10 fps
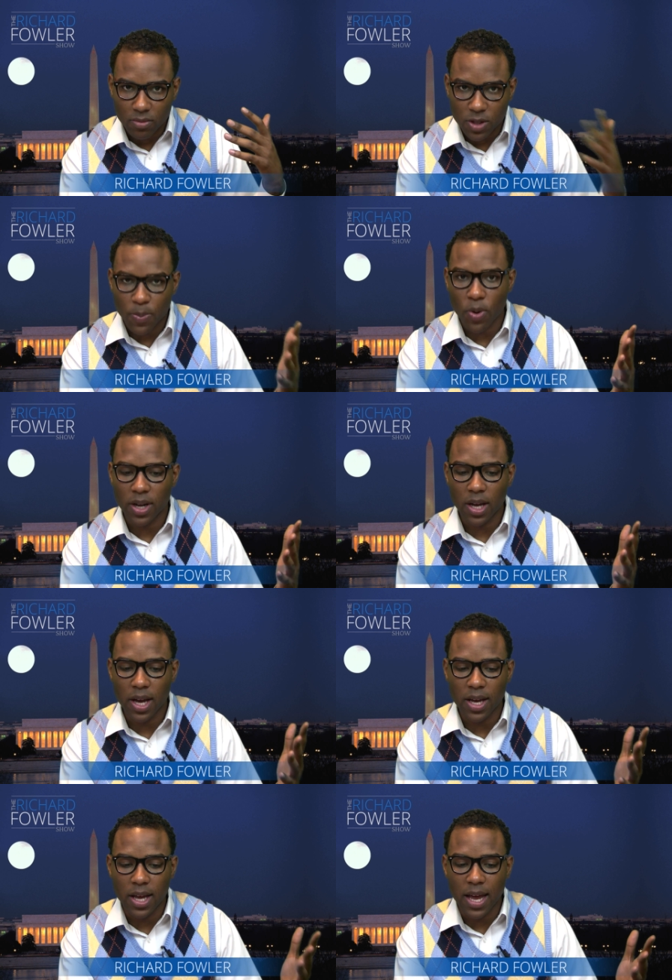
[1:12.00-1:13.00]
supporting
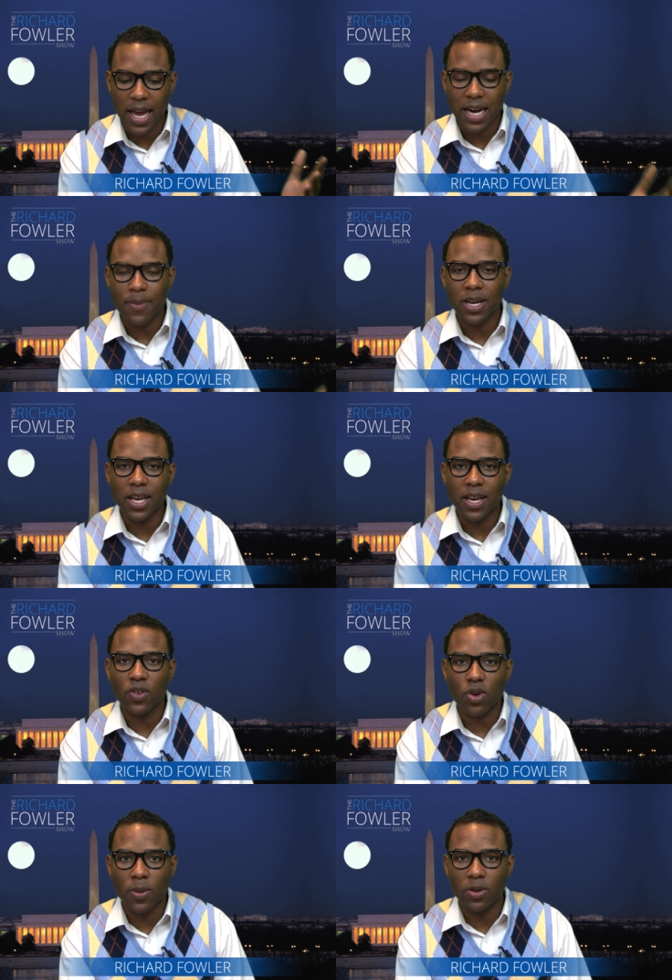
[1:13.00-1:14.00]
anonymity in
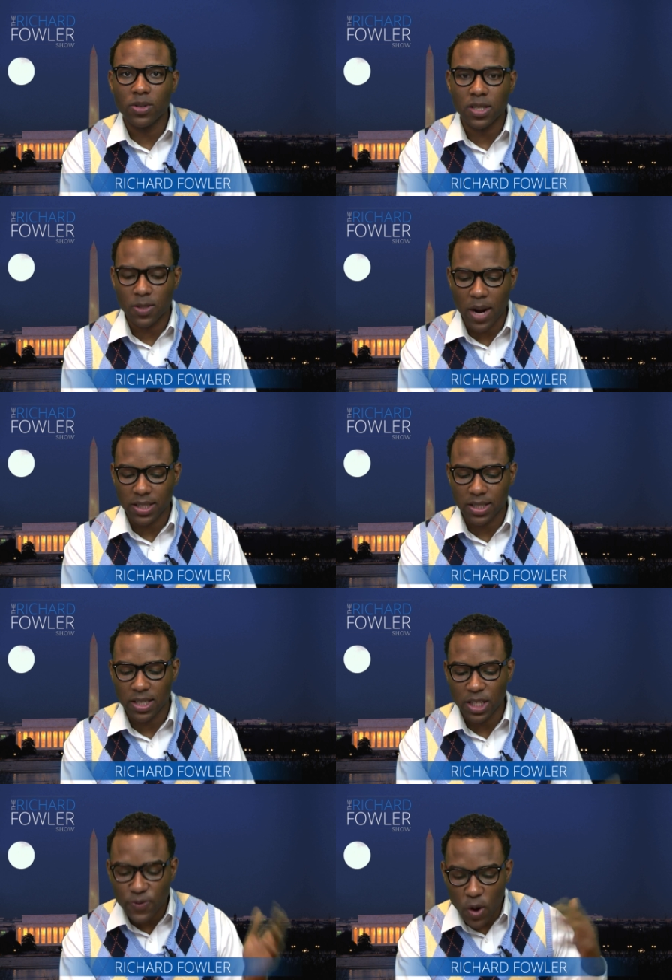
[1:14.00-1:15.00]
the criminal justice process.
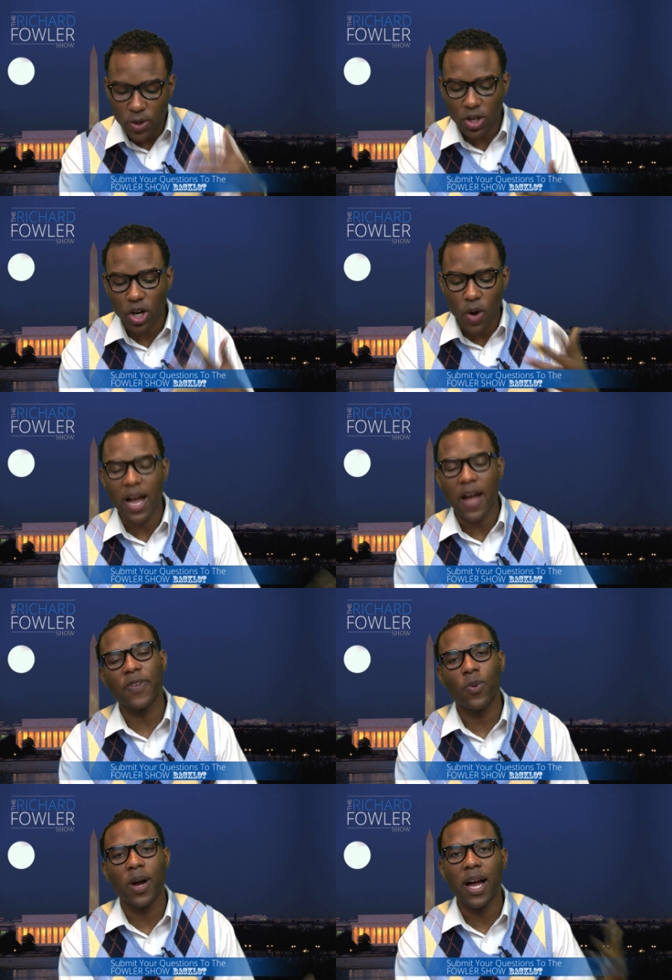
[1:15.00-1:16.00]
These folks are going out
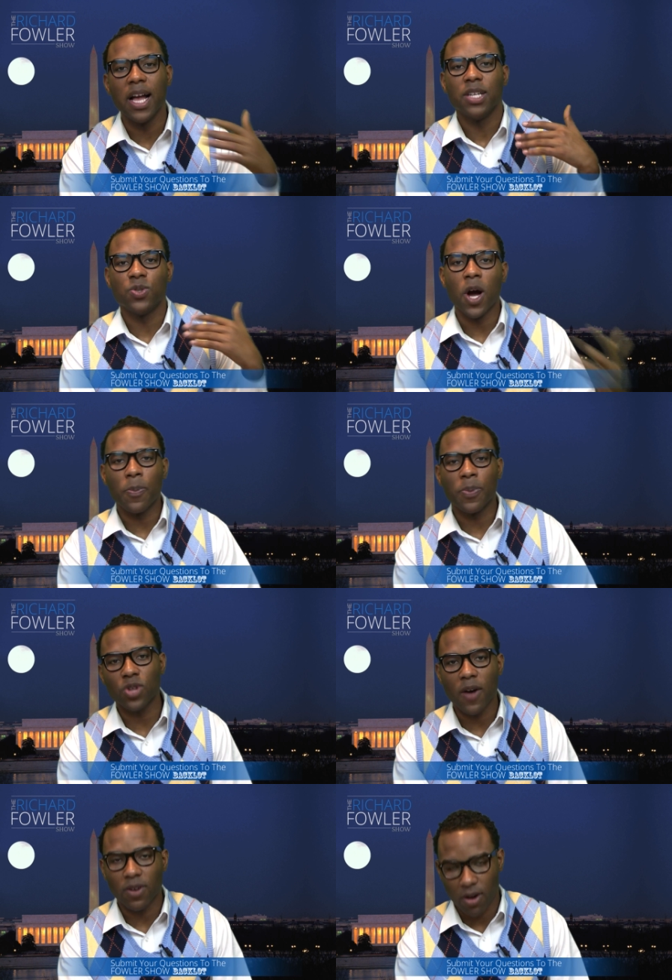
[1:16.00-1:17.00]
their way to help you
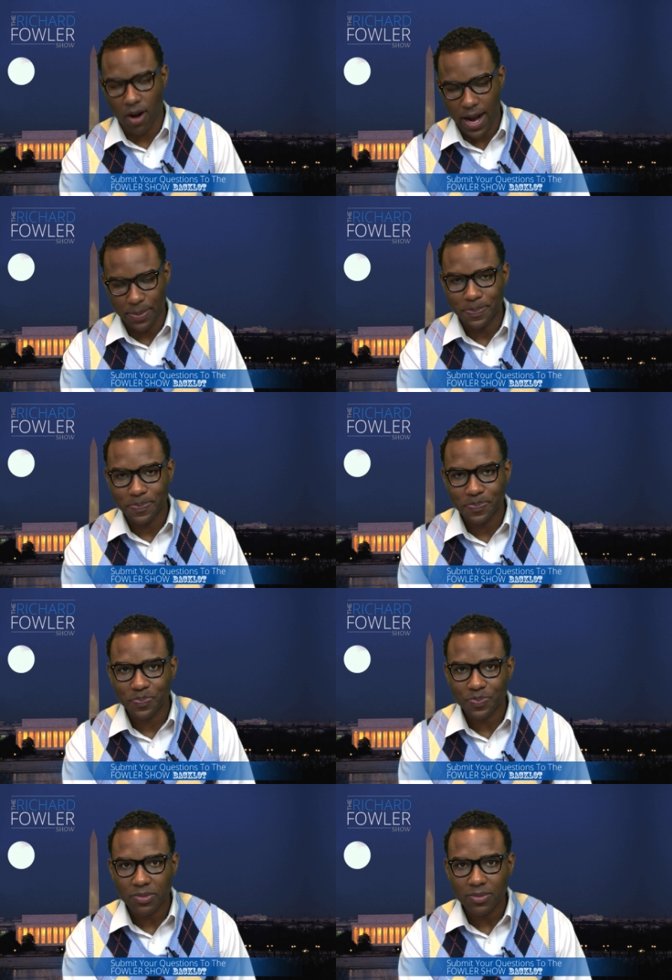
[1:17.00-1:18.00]
solve a crime.
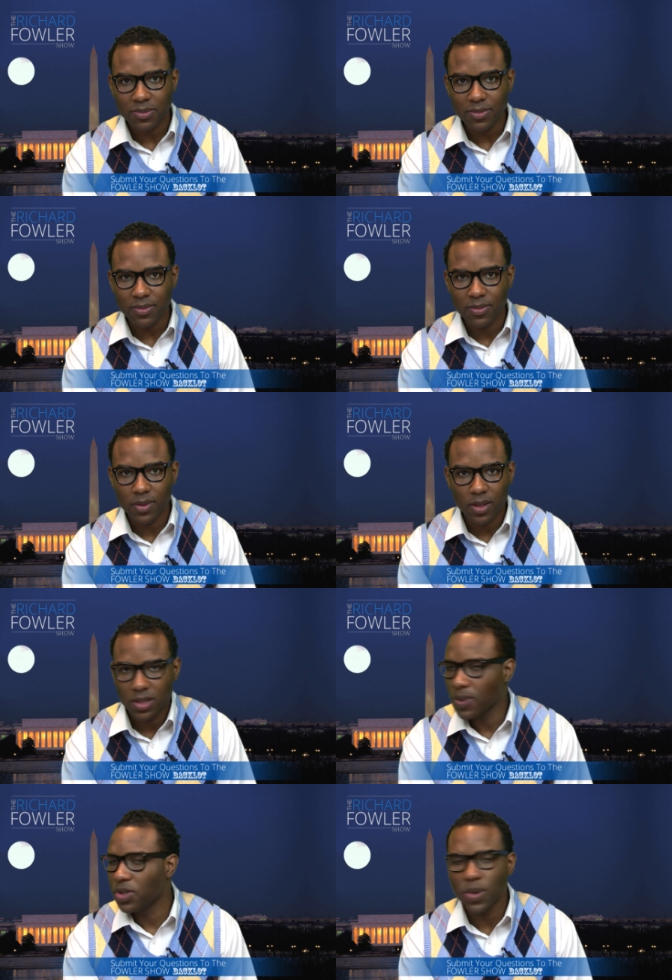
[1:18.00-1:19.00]

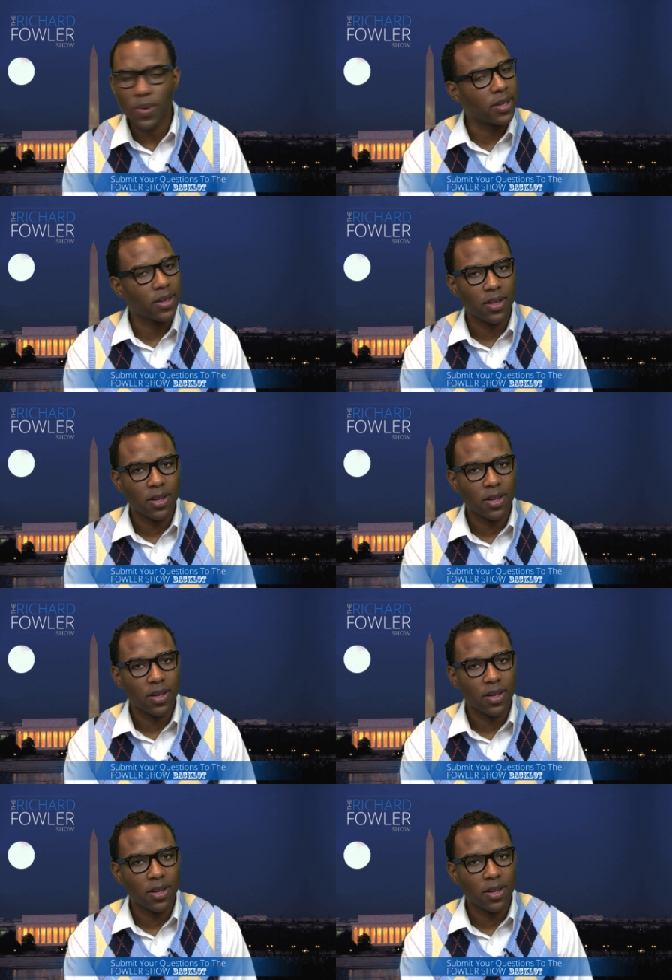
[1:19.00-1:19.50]
That's what they're doing.